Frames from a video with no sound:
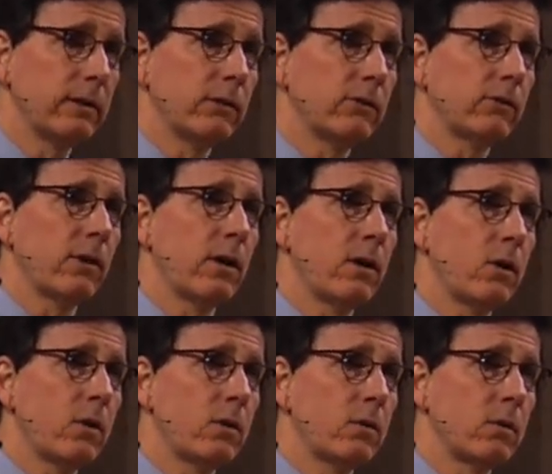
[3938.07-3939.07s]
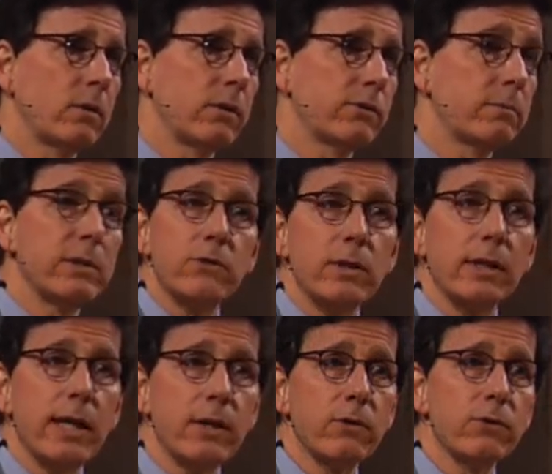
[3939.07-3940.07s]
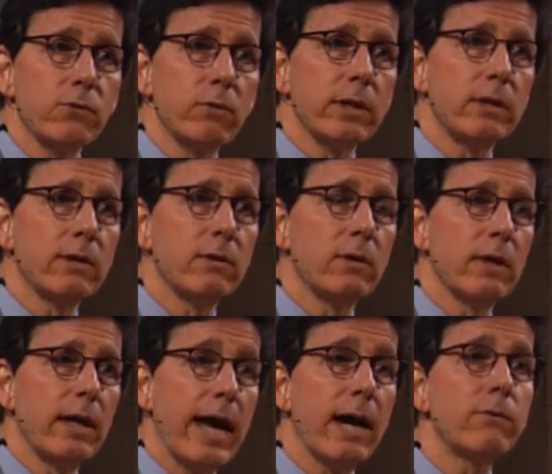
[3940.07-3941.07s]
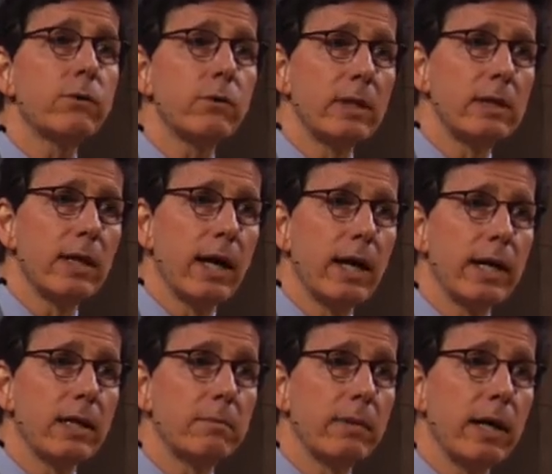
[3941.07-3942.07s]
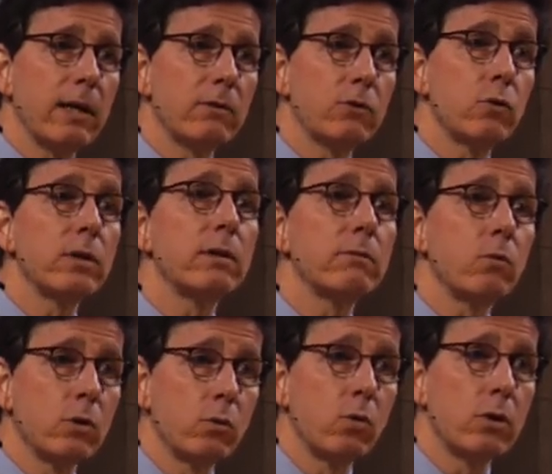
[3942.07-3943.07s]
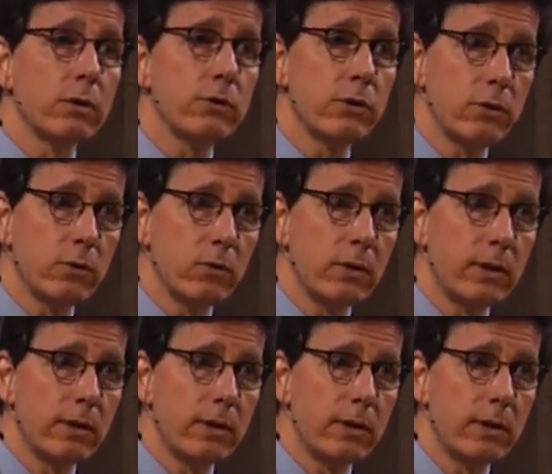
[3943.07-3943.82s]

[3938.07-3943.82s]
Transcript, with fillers: So there's some interesting letters written after he died about during World War II